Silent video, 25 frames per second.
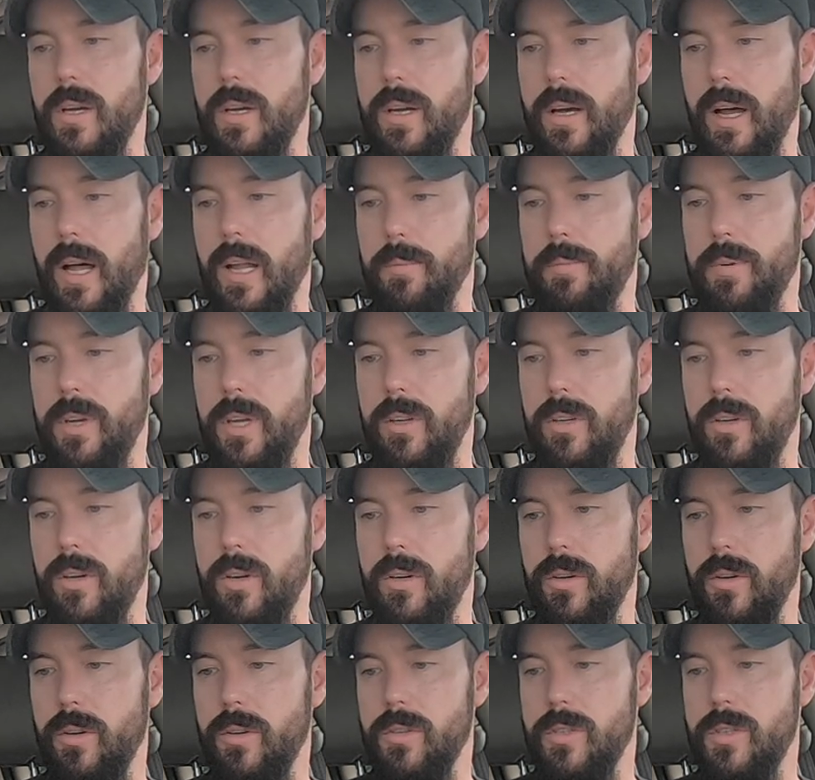
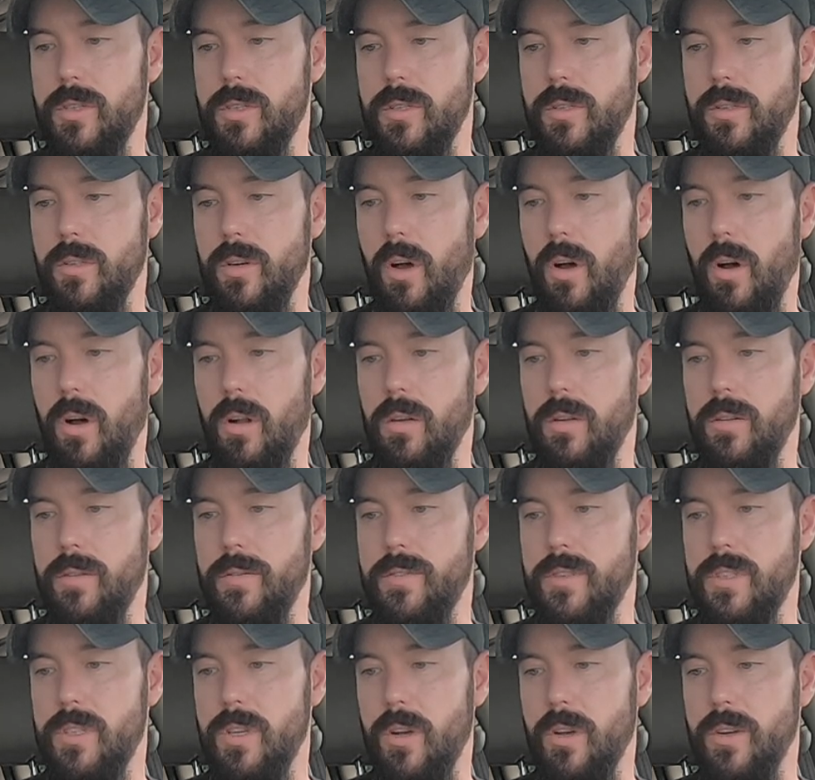jalapenos,
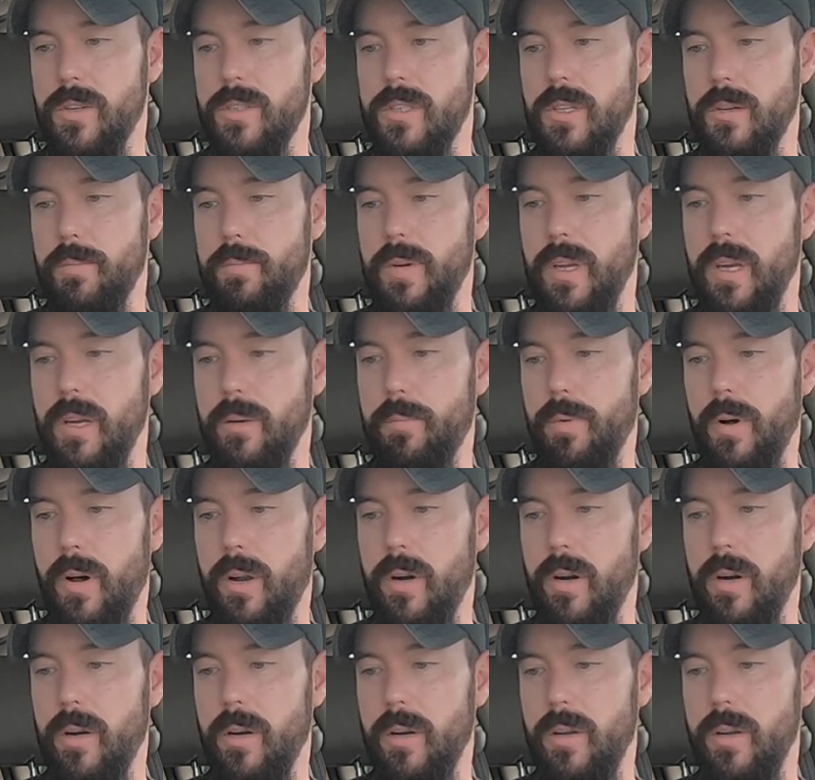olives, salsa, peanut
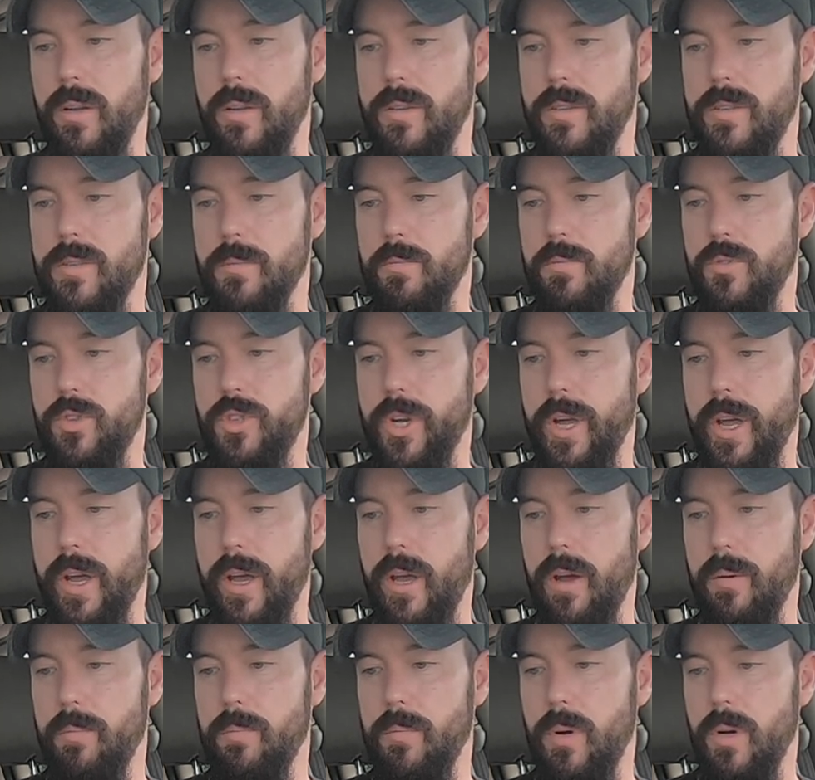butter, some
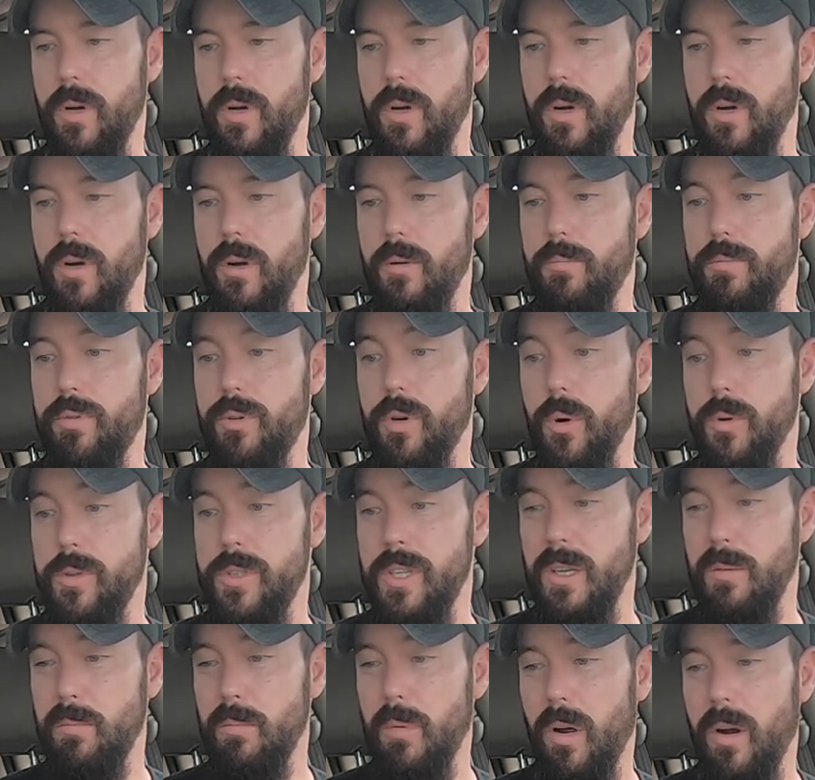jam,
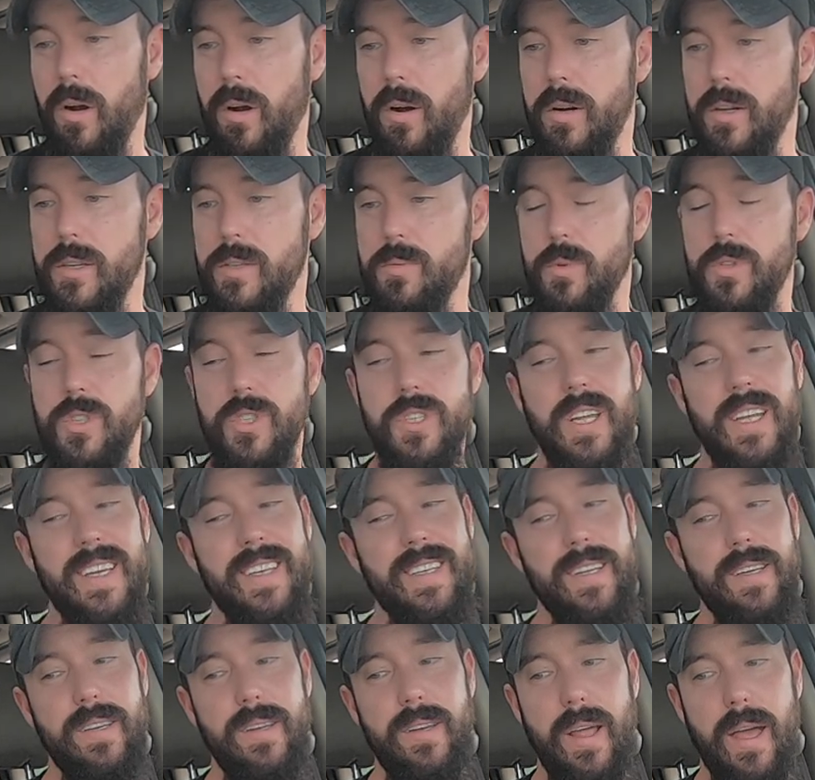protein bars, which they
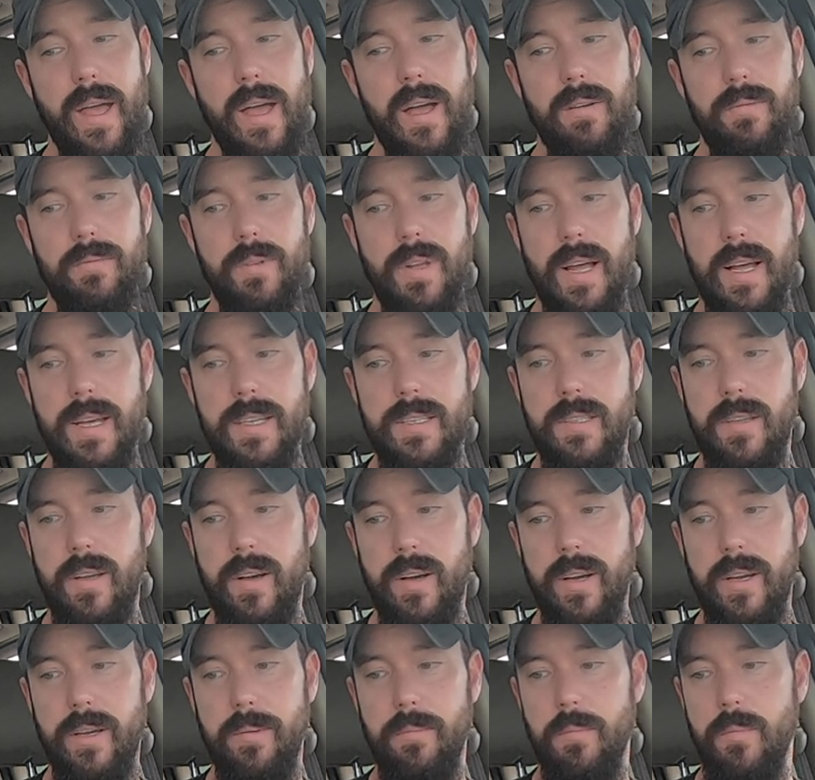didn't have last
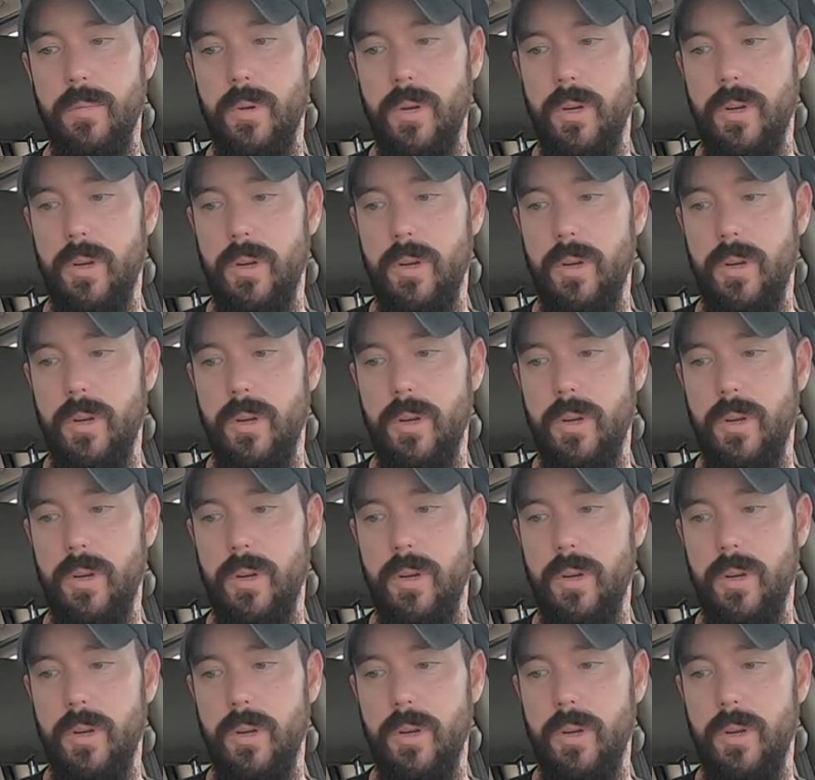time,